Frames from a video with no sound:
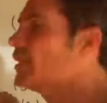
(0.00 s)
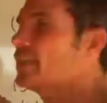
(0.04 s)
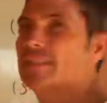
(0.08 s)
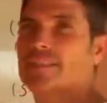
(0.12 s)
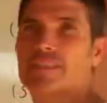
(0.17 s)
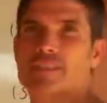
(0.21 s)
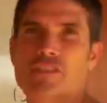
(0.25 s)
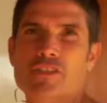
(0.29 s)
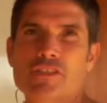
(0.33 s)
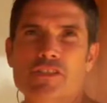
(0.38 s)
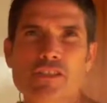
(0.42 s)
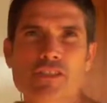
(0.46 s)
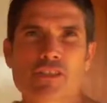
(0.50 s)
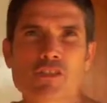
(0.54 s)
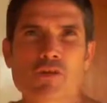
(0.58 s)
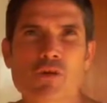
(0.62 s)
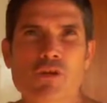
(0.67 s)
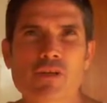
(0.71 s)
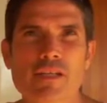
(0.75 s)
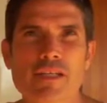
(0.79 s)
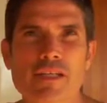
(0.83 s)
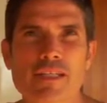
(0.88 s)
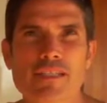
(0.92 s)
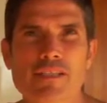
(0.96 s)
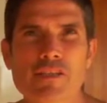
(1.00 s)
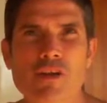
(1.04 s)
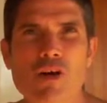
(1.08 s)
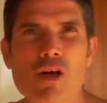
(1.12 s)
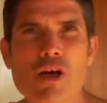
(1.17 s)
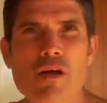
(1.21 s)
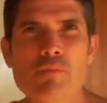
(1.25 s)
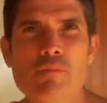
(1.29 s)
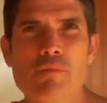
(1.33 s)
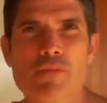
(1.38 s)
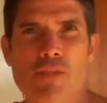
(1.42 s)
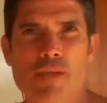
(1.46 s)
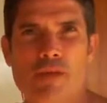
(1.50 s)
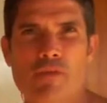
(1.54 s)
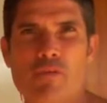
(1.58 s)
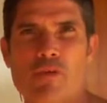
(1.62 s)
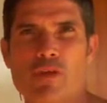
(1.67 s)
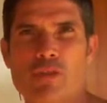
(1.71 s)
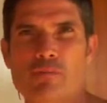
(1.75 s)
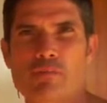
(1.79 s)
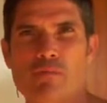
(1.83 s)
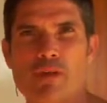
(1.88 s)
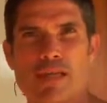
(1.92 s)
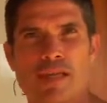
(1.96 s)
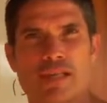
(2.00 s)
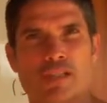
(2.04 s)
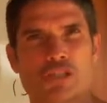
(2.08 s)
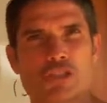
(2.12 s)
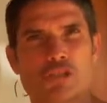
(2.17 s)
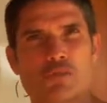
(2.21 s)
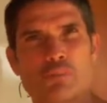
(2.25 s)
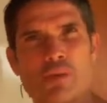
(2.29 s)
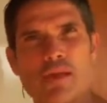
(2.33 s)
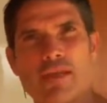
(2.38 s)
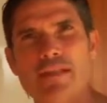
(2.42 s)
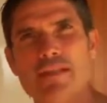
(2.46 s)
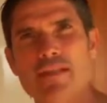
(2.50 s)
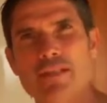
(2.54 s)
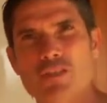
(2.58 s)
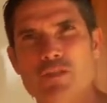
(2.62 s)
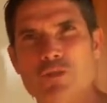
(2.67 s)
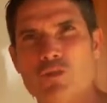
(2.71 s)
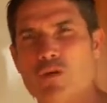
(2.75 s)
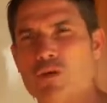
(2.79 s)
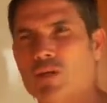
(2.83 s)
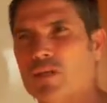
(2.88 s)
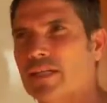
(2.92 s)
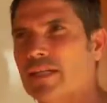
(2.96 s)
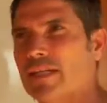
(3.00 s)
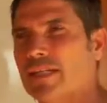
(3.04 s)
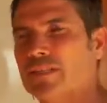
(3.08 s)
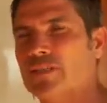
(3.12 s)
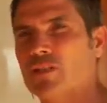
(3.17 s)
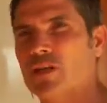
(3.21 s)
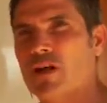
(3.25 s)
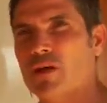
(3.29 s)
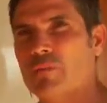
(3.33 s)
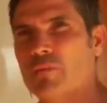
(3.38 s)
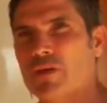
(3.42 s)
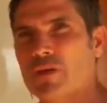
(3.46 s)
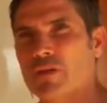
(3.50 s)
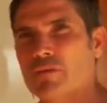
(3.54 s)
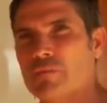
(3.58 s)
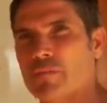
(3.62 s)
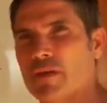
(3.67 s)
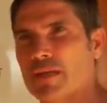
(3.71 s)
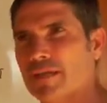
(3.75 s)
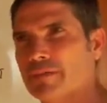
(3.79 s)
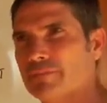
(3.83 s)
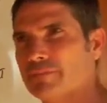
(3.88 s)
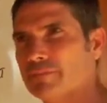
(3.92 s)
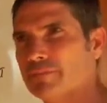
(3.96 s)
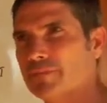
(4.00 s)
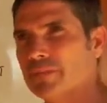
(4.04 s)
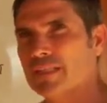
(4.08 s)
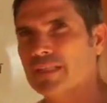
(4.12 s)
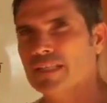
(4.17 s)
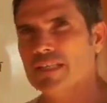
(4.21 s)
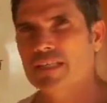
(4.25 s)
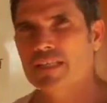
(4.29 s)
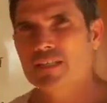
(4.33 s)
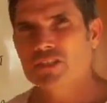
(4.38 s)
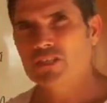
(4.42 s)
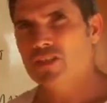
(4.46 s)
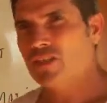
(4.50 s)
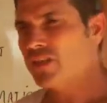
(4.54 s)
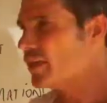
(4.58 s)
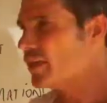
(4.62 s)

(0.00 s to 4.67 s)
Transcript: needs to do this quality time thing with me and spend this quality time with me. So